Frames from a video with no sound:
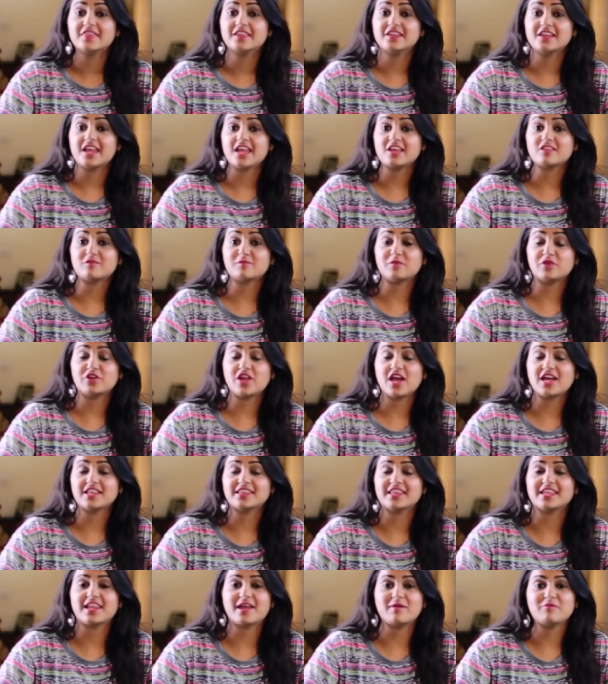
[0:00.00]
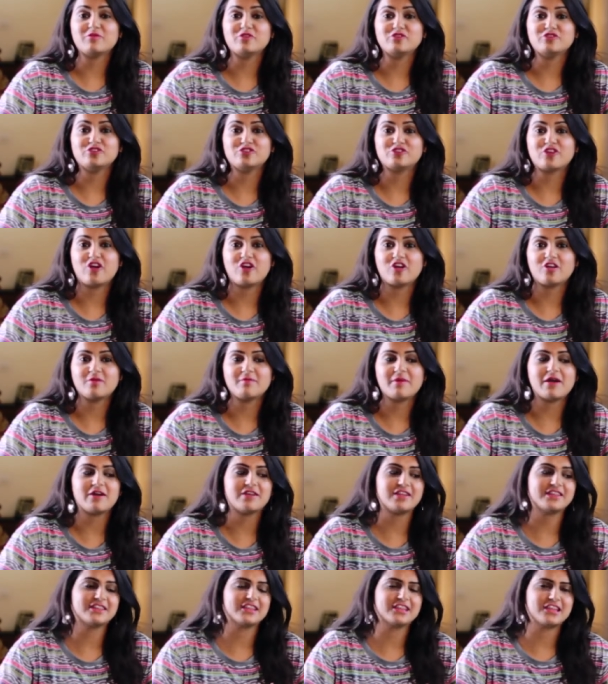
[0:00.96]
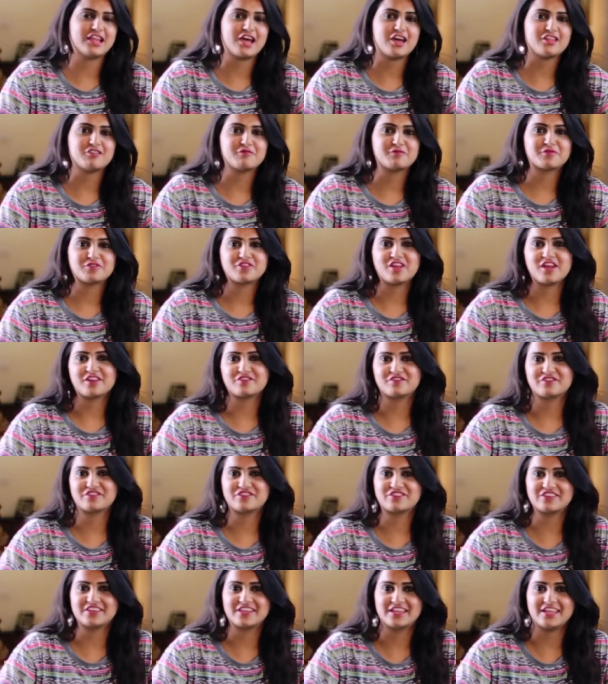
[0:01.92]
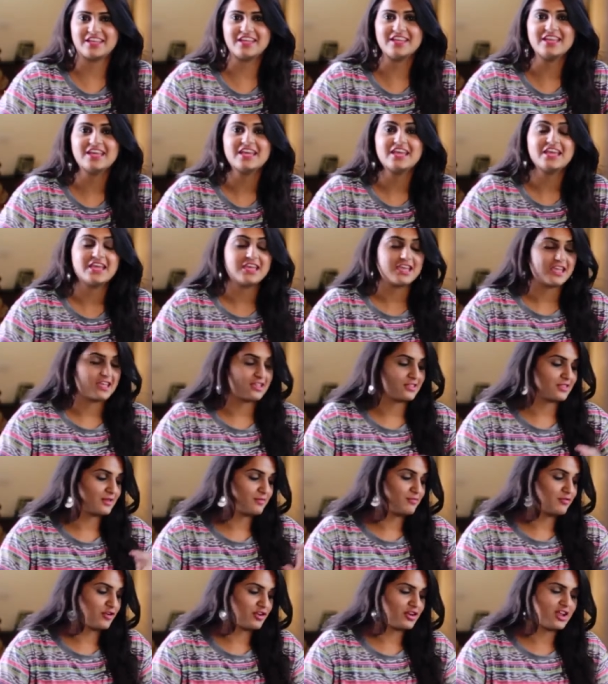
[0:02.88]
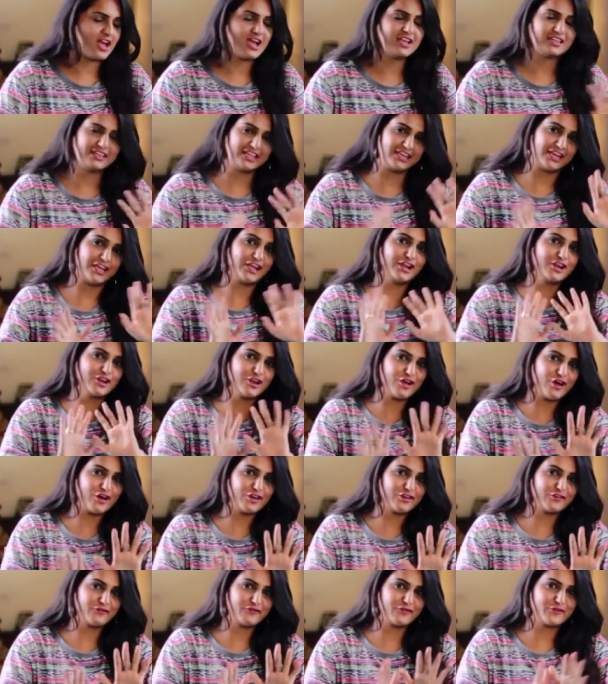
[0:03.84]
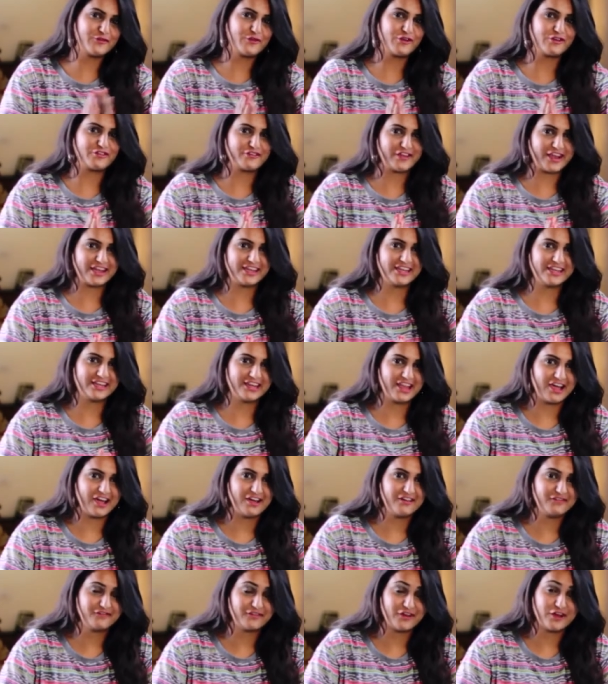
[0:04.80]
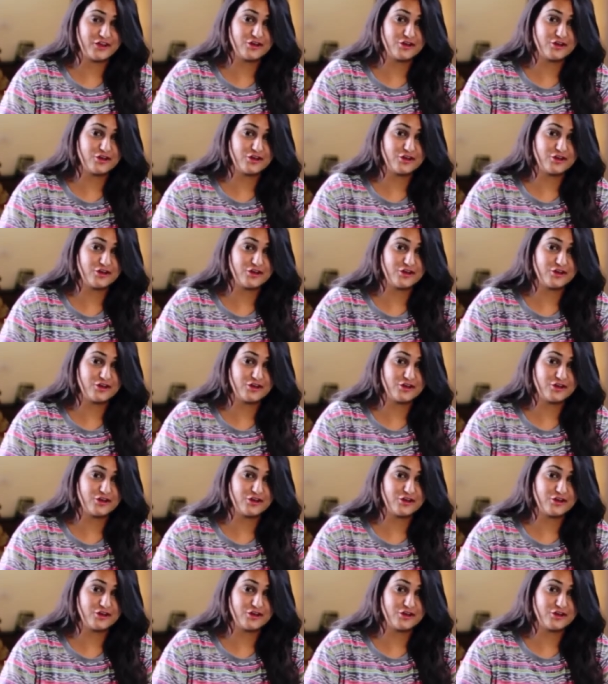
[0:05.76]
The next product that I'm going to talk about and the last product for today is a product that a lot of you already love.